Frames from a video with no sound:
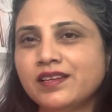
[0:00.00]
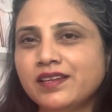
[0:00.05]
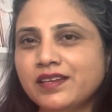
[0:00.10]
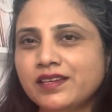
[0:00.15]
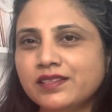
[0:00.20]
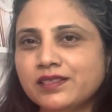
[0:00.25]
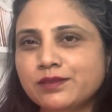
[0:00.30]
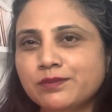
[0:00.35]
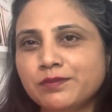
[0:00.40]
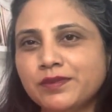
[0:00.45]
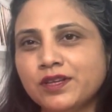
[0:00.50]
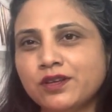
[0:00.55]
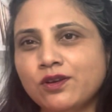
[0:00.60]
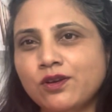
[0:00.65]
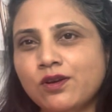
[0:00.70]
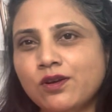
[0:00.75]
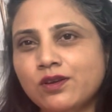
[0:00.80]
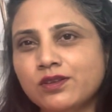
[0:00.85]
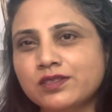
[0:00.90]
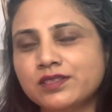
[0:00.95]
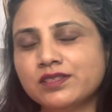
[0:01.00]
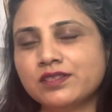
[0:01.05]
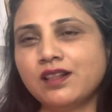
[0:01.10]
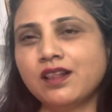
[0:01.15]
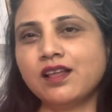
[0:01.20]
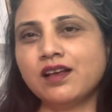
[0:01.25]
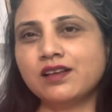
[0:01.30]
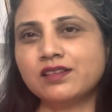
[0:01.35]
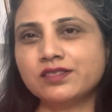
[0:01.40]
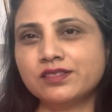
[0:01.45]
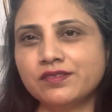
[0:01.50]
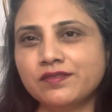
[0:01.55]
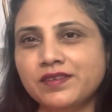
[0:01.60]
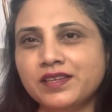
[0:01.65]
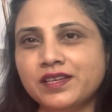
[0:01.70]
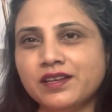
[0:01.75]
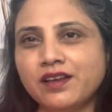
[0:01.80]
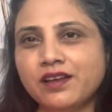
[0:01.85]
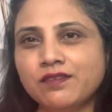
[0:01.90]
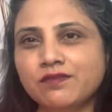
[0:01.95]
It's because last
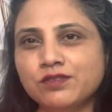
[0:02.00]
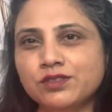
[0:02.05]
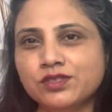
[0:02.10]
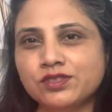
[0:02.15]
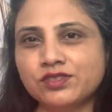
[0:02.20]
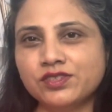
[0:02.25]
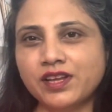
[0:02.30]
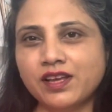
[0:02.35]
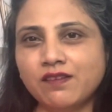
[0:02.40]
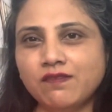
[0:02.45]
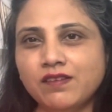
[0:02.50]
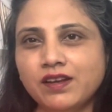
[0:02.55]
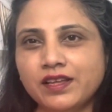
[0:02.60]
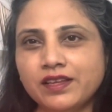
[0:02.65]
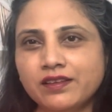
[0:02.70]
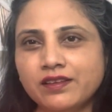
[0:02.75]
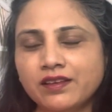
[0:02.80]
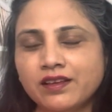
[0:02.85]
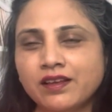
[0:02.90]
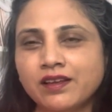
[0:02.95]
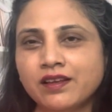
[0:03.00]
week I was traveling.